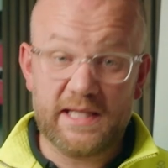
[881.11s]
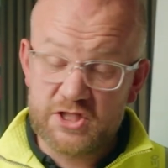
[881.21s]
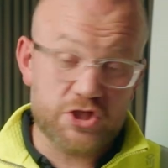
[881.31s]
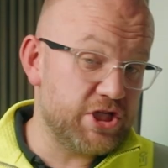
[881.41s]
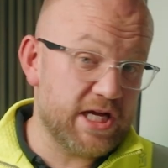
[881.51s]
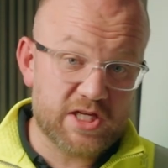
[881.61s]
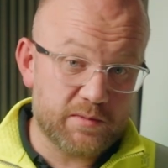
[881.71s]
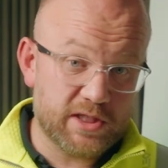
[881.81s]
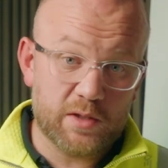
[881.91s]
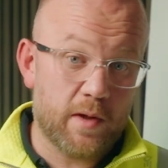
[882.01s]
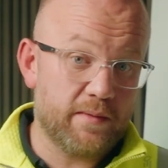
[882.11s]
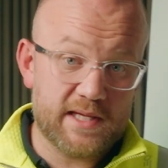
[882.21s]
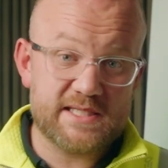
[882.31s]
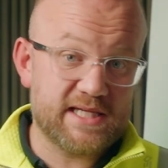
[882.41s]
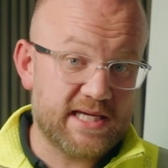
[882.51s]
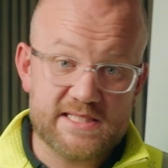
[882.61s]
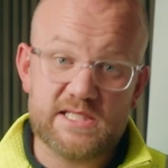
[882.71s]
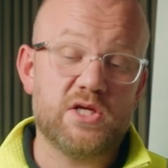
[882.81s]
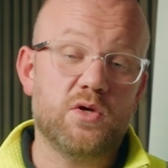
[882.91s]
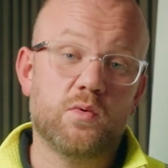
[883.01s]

unless you genuinely want these to continue